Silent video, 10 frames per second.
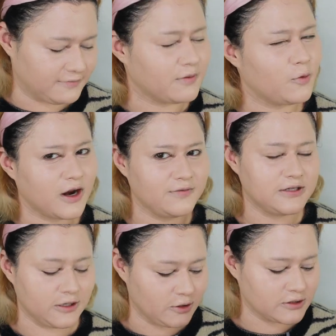And from what I've
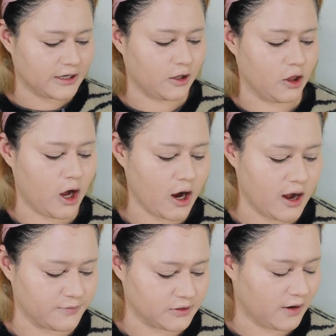seen, it looks like a lot
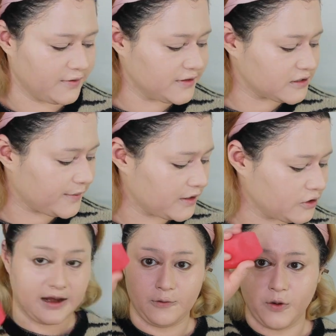comes off on the
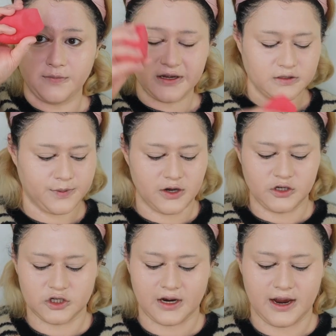sponge. I wet my
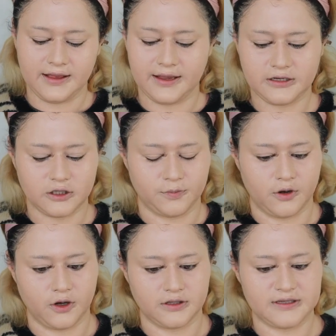sponge. I like to
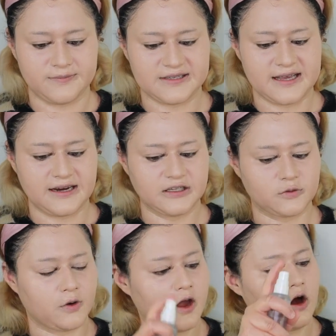put some setting
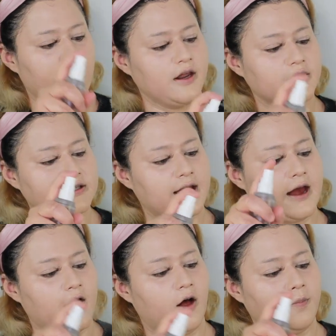spray on it to
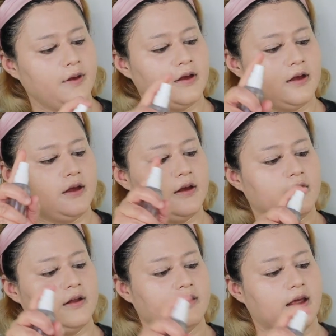help
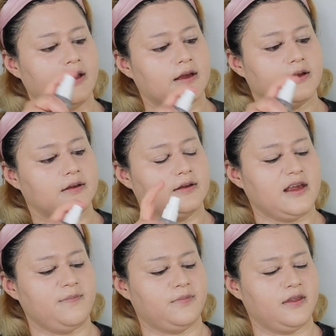like
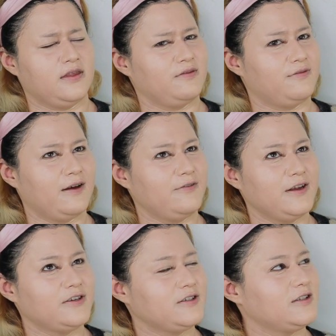keep the
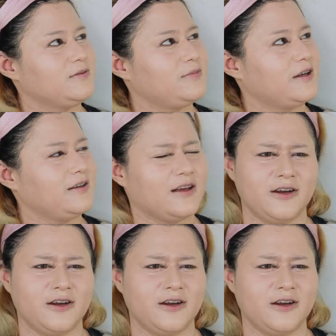foundation in place.